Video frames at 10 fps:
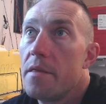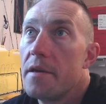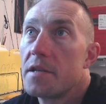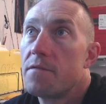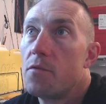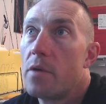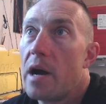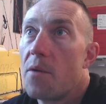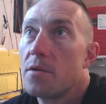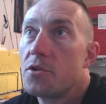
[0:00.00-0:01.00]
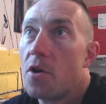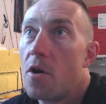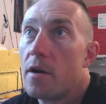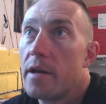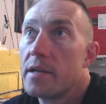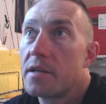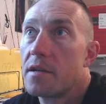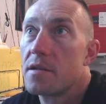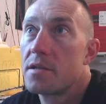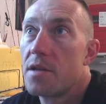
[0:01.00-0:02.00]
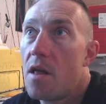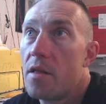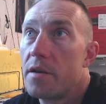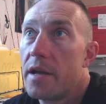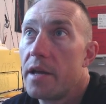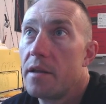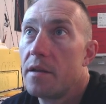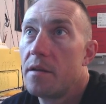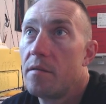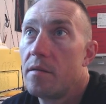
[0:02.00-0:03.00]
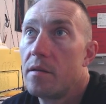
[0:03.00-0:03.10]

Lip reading: this 4 hour chart has consolidated